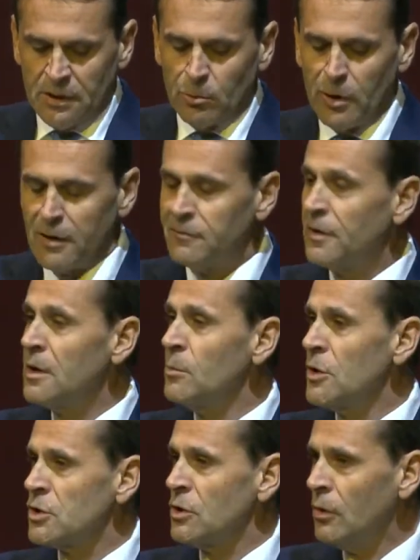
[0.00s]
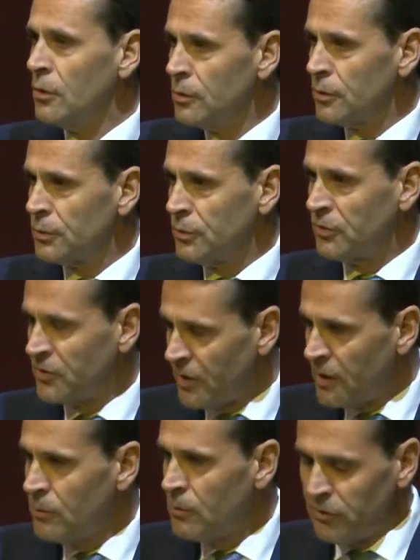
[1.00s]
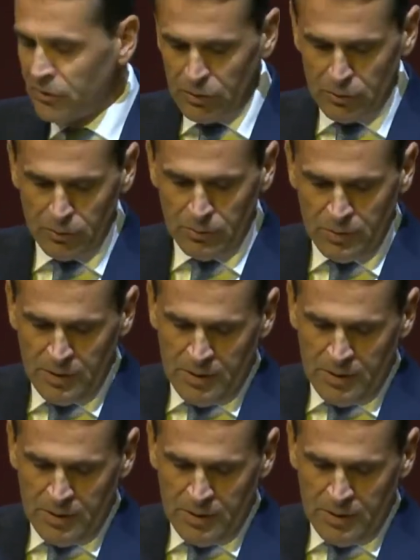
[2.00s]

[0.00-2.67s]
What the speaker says: We are very much honored to stand with you